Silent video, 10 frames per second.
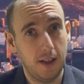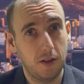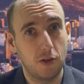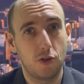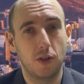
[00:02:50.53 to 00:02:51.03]

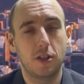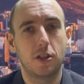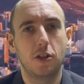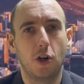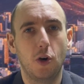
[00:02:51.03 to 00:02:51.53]
their drinks
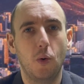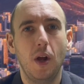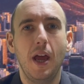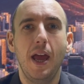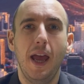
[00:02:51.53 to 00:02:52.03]
to go,
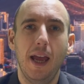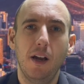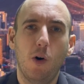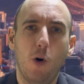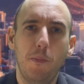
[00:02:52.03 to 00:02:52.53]

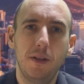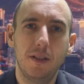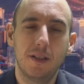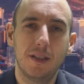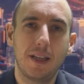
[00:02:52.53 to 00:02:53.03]
and all
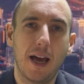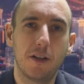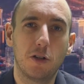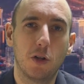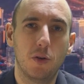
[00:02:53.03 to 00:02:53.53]
businesses had
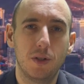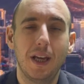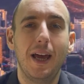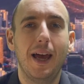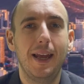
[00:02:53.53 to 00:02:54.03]
to close
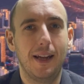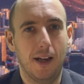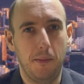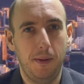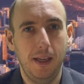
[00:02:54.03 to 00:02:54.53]
at
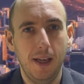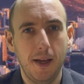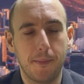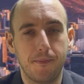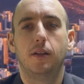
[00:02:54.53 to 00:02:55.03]
nine p
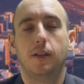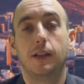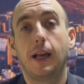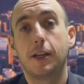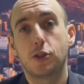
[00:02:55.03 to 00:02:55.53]
m
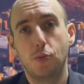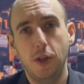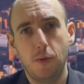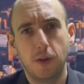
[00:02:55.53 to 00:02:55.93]
Last week,